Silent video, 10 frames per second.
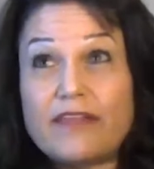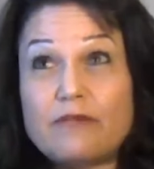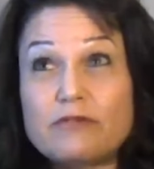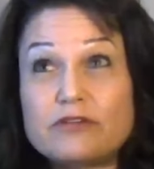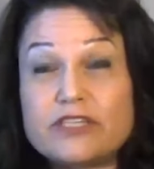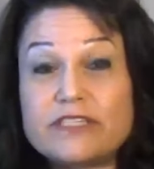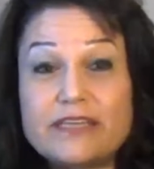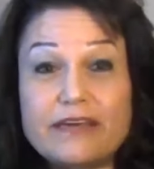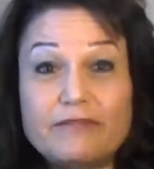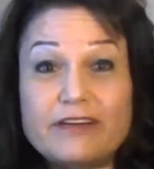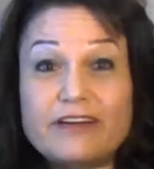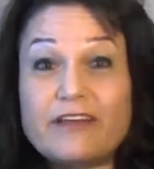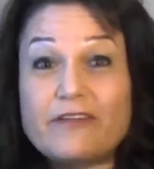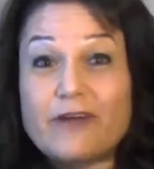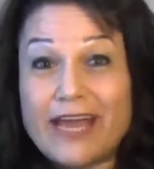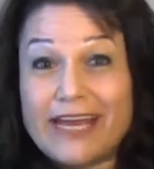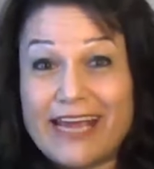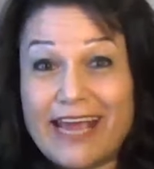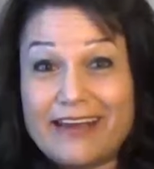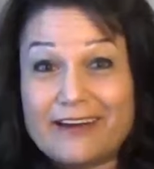and they were just gifted another
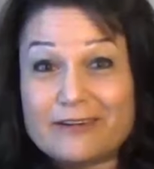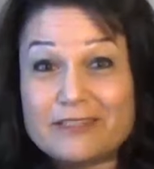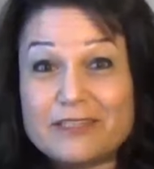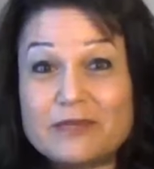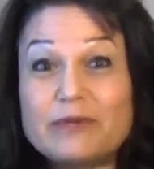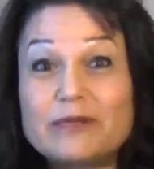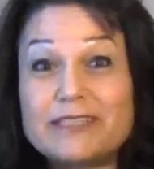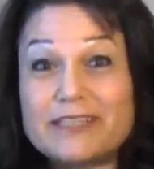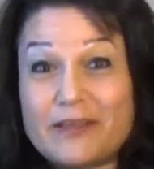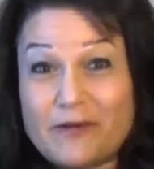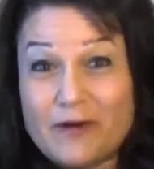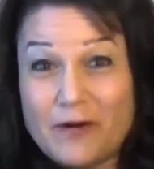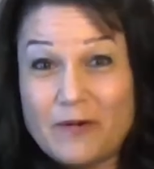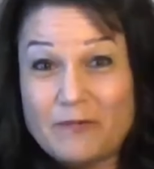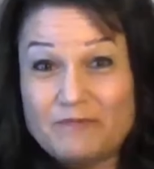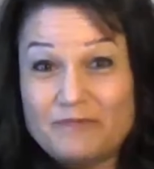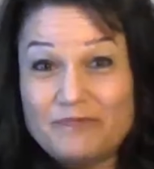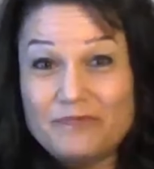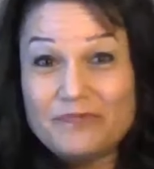eighty acres to build another home.